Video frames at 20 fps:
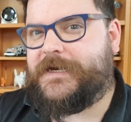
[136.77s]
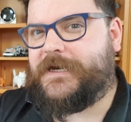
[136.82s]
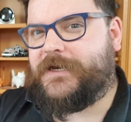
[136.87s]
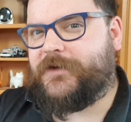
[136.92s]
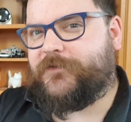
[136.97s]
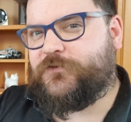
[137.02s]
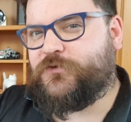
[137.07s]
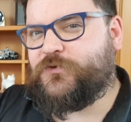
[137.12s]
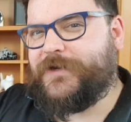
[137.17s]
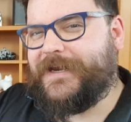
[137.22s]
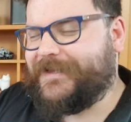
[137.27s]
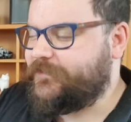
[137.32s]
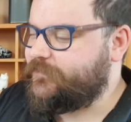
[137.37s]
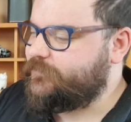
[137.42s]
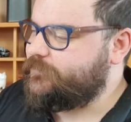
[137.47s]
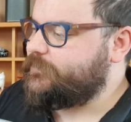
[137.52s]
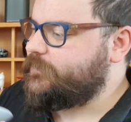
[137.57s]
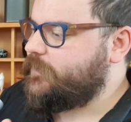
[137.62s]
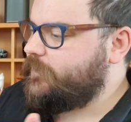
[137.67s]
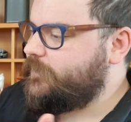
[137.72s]
If you get
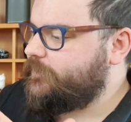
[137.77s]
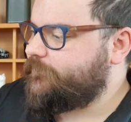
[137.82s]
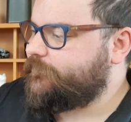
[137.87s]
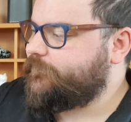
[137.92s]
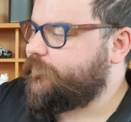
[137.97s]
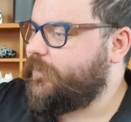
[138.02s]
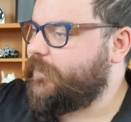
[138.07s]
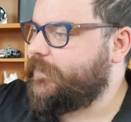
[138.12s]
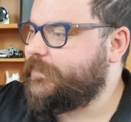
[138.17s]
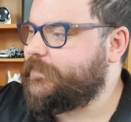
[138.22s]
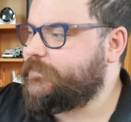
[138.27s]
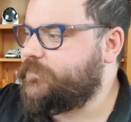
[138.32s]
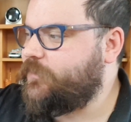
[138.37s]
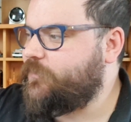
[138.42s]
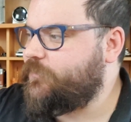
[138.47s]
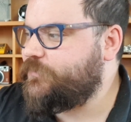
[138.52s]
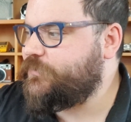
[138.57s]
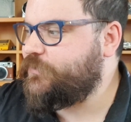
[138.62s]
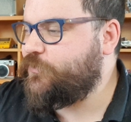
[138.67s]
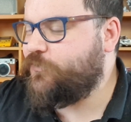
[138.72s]
these iron filings
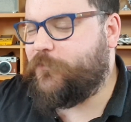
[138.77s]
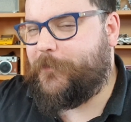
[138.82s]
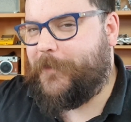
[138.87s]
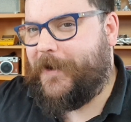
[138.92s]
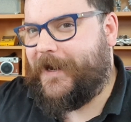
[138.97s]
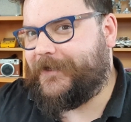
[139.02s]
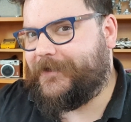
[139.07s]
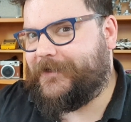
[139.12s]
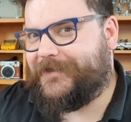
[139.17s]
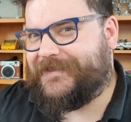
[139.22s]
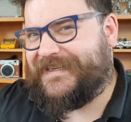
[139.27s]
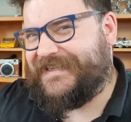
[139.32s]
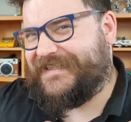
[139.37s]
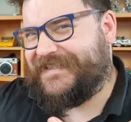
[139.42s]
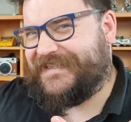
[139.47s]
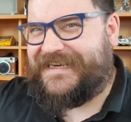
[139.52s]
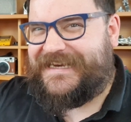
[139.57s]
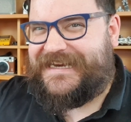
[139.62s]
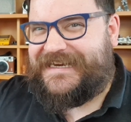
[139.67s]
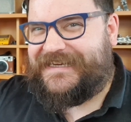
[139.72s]
onto your magnet,
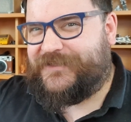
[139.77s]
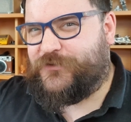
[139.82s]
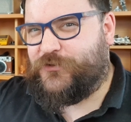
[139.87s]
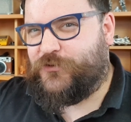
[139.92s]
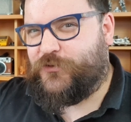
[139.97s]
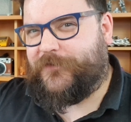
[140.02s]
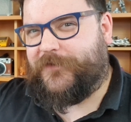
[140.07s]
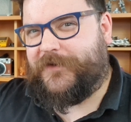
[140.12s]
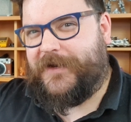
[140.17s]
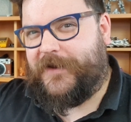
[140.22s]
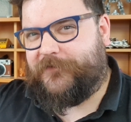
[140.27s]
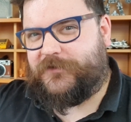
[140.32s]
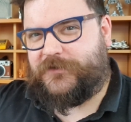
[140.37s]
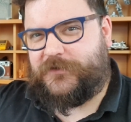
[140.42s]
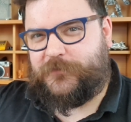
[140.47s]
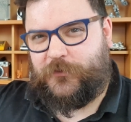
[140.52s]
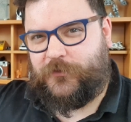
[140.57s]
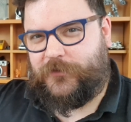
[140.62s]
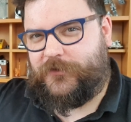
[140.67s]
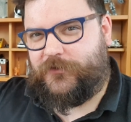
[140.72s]
it's sort of
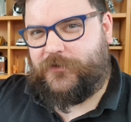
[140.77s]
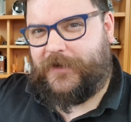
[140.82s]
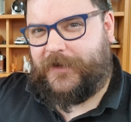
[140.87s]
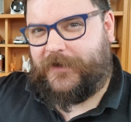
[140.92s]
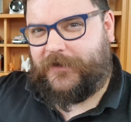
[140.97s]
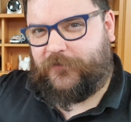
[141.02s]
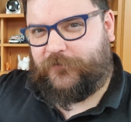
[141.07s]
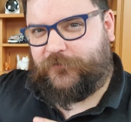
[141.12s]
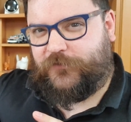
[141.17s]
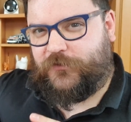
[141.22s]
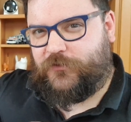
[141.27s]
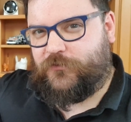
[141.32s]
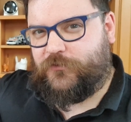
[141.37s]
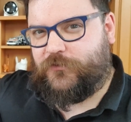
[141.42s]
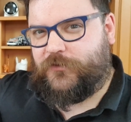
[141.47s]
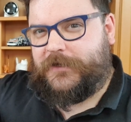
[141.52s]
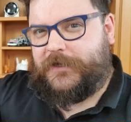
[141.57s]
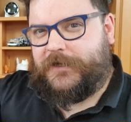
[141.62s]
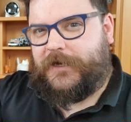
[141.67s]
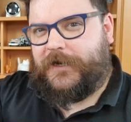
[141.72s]
inevitable that you get a few
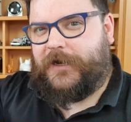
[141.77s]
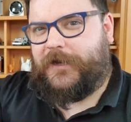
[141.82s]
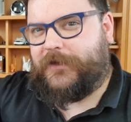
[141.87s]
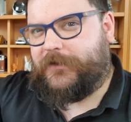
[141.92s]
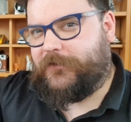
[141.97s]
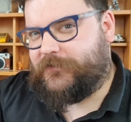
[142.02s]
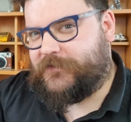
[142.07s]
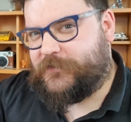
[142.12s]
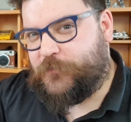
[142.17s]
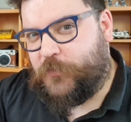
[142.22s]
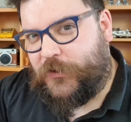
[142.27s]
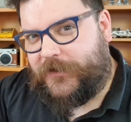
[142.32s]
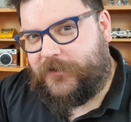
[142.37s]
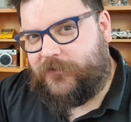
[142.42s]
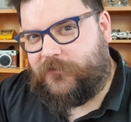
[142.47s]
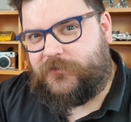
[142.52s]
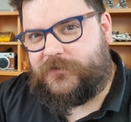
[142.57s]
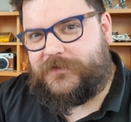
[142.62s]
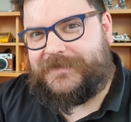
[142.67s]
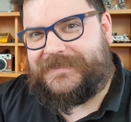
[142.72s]
uh, little
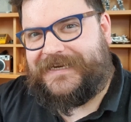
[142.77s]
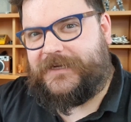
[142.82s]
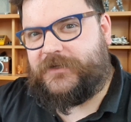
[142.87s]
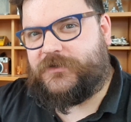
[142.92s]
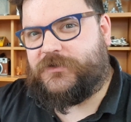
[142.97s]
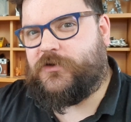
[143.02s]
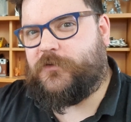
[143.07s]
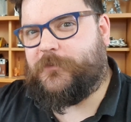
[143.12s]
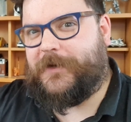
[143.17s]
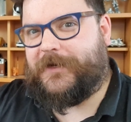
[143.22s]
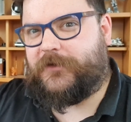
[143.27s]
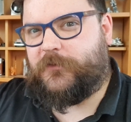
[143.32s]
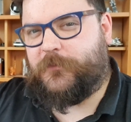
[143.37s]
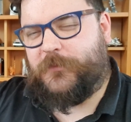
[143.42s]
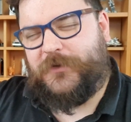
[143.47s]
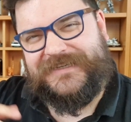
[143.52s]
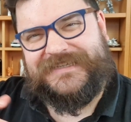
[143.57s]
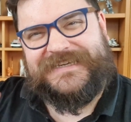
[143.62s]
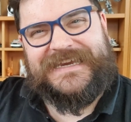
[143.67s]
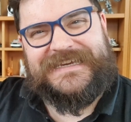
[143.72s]
sprinkles attached to your magnet,
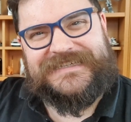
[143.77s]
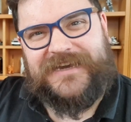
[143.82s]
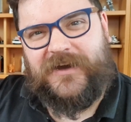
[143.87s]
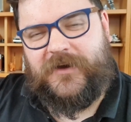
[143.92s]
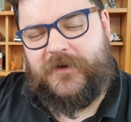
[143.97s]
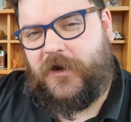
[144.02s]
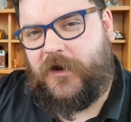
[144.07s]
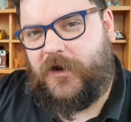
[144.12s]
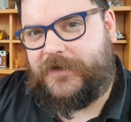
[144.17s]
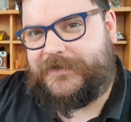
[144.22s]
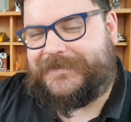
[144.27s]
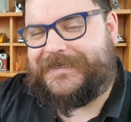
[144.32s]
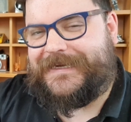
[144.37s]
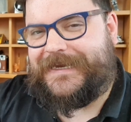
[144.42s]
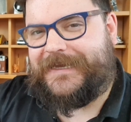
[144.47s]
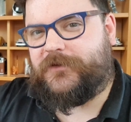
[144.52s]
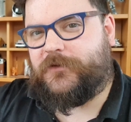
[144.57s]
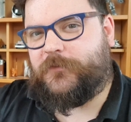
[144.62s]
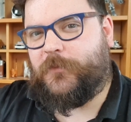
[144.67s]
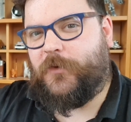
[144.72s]
but it's, it's kind of hard to
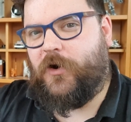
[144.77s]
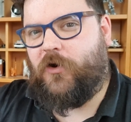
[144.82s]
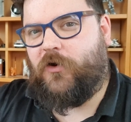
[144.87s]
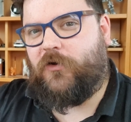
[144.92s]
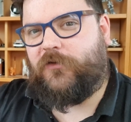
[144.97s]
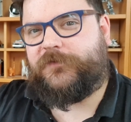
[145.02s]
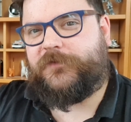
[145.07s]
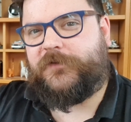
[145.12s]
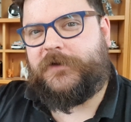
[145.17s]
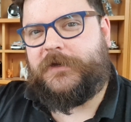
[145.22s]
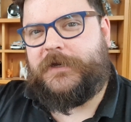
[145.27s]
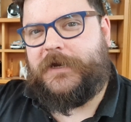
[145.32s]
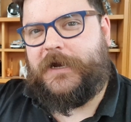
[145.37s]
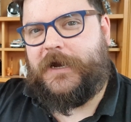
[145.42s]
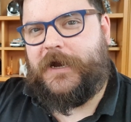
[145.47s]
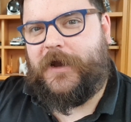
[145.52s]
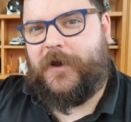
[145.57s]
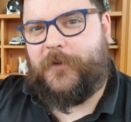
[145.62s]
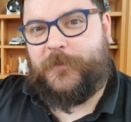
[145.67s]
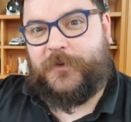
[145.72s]
get them off
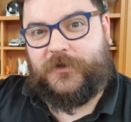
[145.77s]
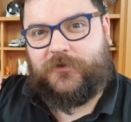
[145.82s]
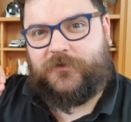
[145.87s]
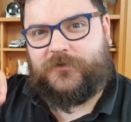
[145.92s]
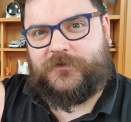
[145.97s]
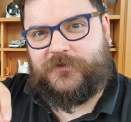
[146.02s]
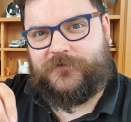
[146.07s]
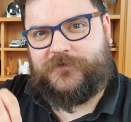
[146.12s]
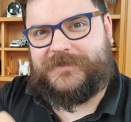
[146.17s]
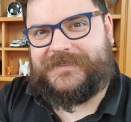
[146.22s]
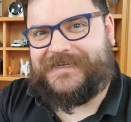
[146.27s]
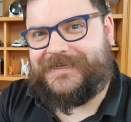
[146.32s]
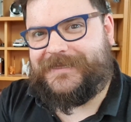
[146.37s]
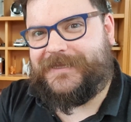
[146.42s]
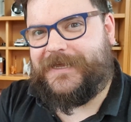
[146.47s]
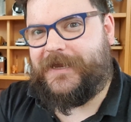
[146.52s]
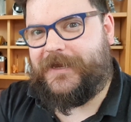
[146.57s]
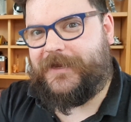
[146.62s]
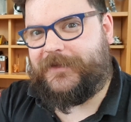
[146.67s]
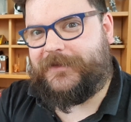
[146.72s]
uh, because obviously
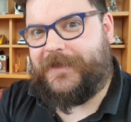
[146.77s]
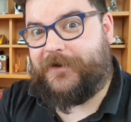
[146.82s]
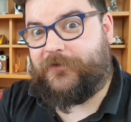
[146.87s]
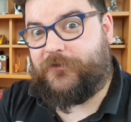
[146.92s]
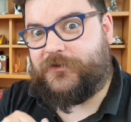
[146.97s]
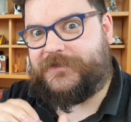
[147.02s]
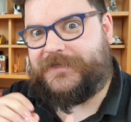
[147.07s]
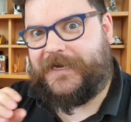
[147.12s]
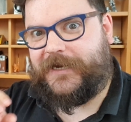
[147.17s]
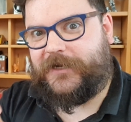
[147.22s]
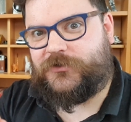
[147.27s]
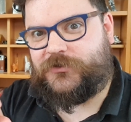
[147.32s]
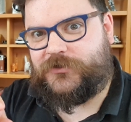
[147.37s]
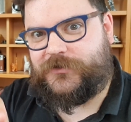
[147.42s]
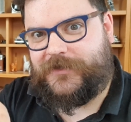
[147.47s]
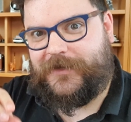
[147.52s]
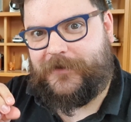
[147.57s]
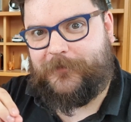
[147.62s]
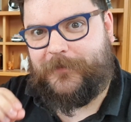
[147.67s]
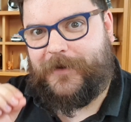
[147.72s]
they're, they're
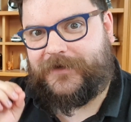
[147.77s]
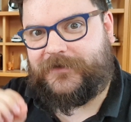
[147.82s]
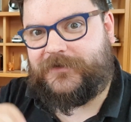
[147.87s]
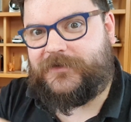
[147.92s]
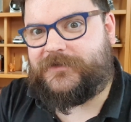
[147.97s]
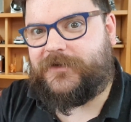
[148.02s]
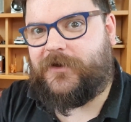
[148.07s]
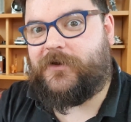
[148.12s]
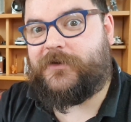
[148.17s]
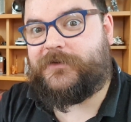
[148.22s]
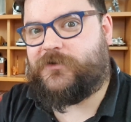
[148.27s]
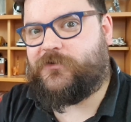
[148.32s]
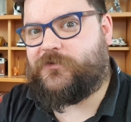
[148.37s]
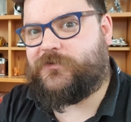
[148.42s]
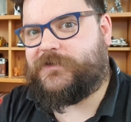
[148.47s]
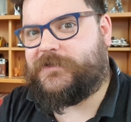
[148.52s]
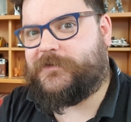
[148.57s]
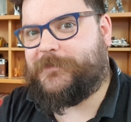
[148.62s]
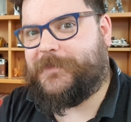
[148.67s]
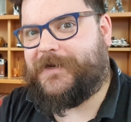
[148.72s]
attached, they're magnetized
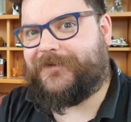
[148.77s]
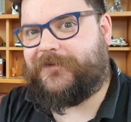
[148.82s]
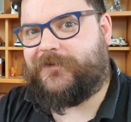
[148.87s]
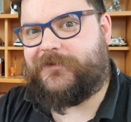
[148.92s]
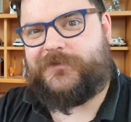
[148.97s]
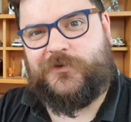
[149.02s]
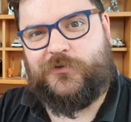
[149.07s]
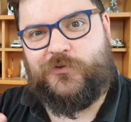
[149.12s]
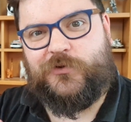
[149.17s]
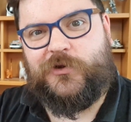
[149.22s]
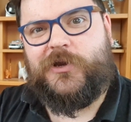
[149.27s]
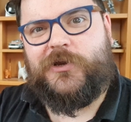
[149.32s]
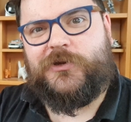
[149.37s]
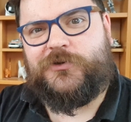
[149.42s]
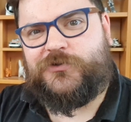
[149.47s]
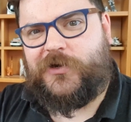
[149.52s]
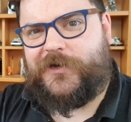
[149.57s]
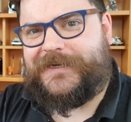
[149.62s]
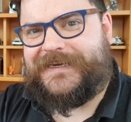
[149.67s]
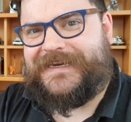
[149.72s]
onto the magnet. So
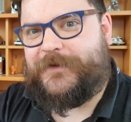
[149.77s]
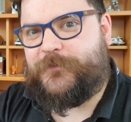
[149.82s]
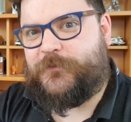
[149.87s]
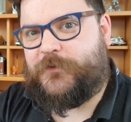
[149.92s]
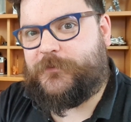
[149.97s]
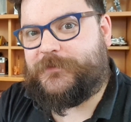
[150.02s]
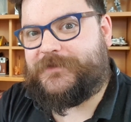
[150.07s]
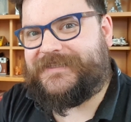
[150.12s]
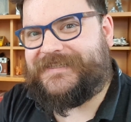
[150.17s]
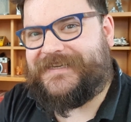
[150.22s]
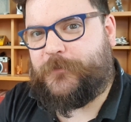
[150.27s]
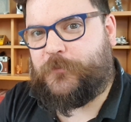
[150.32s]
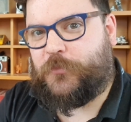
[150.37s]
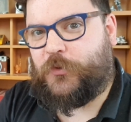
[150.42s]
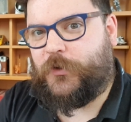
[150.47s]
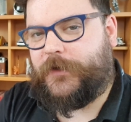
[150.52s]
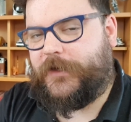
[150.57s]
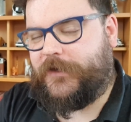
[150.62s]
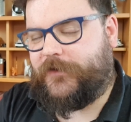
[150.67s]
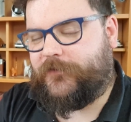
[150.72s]
try and keep them
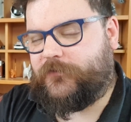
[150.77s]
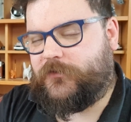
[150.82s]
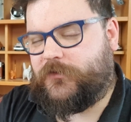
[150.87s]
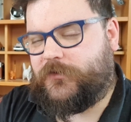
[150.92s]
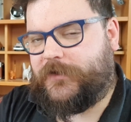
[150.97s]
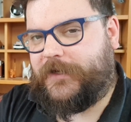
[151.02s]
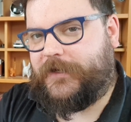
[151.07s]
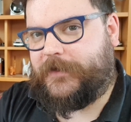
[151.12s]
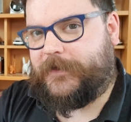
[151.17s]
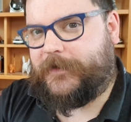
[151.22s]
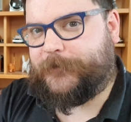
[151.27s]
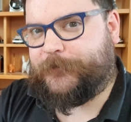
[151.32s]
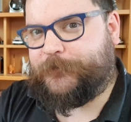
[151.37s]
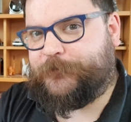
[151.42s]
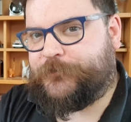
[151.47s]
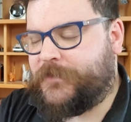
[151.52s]
separate if you can.